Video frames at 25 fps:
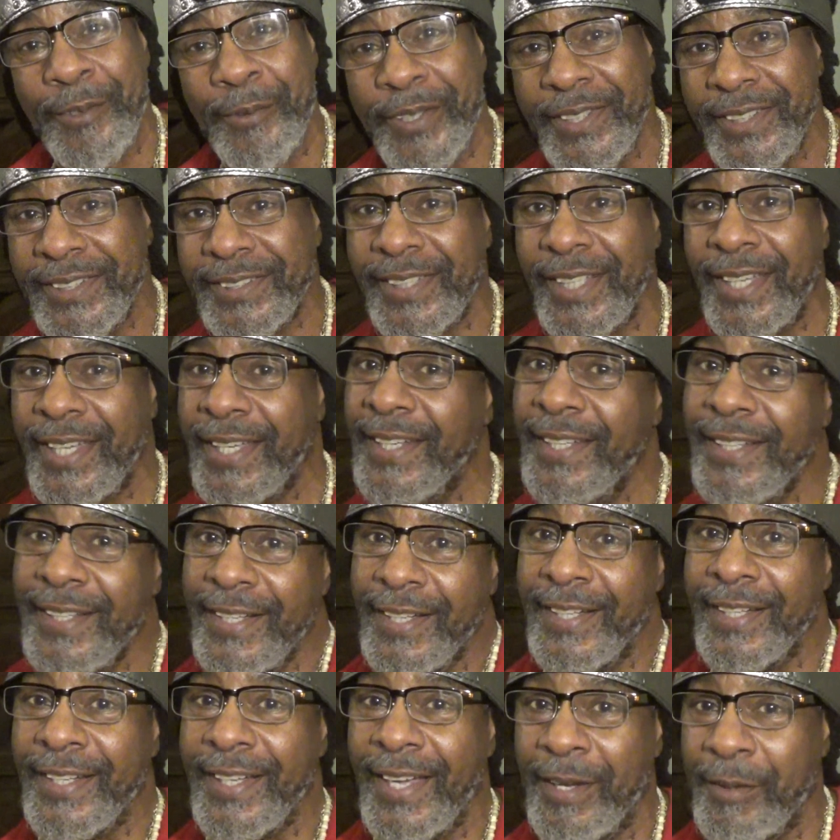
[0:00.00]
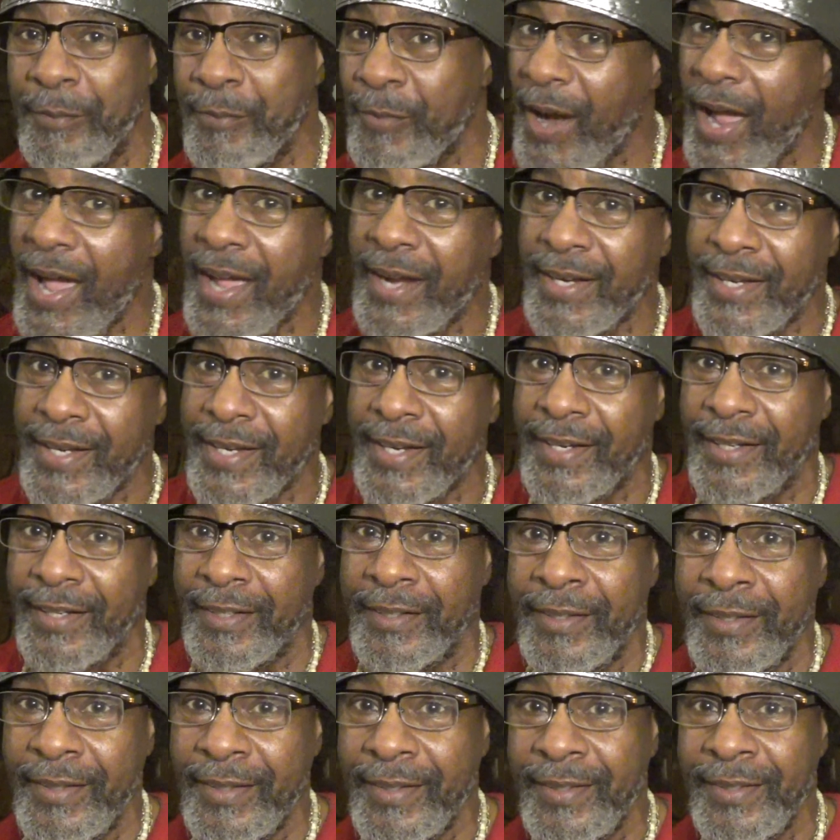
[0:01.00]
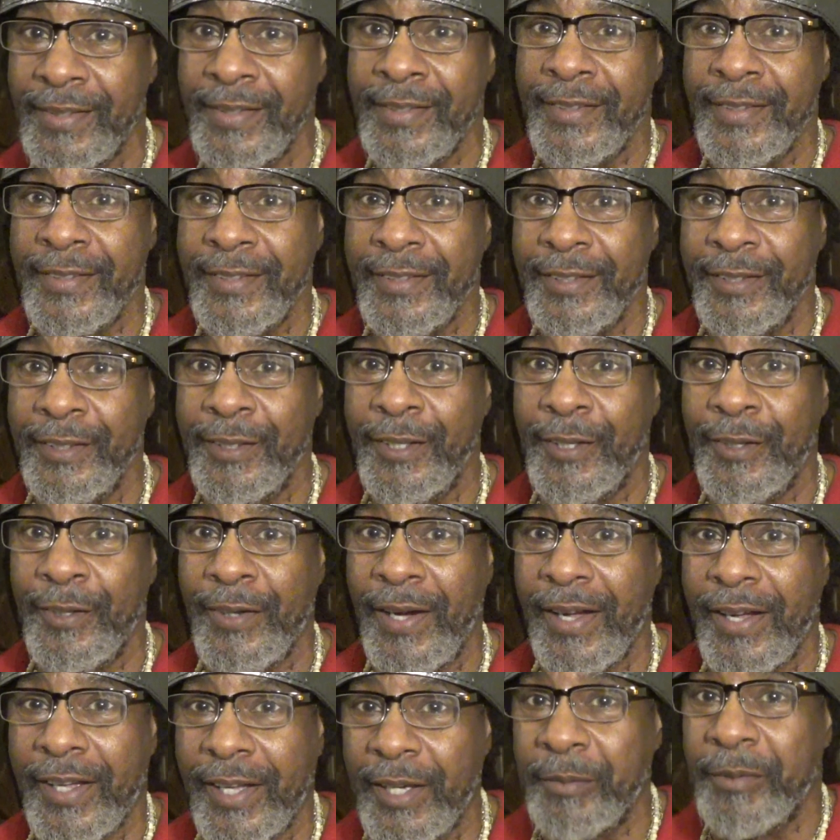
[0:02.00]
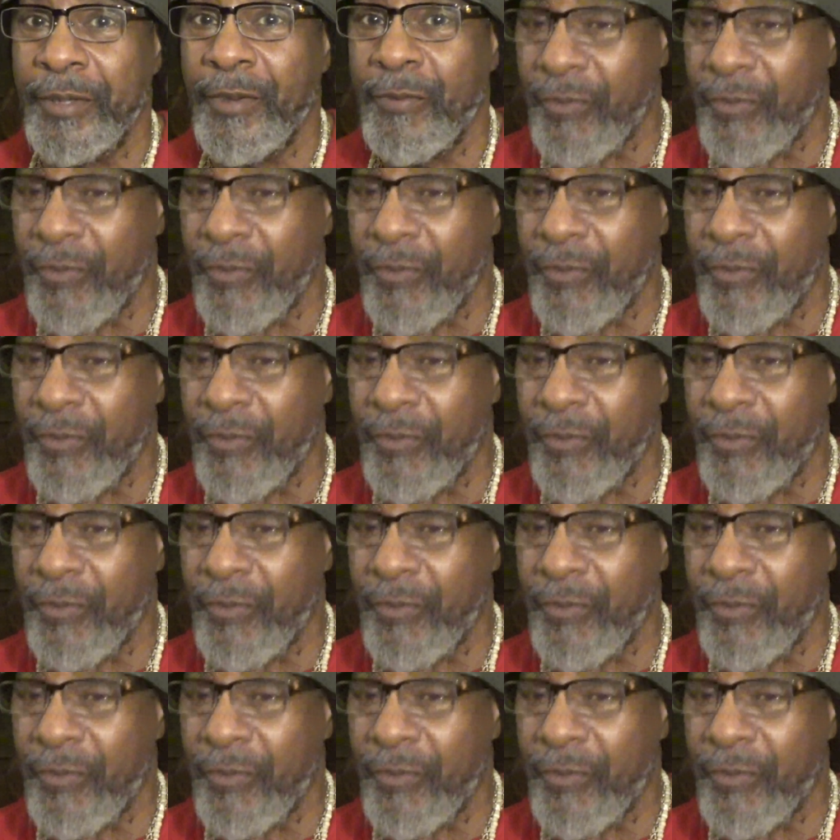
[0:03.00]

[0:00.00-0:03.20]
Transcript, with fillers: him when he said, look, I'm right here. You know, I cover the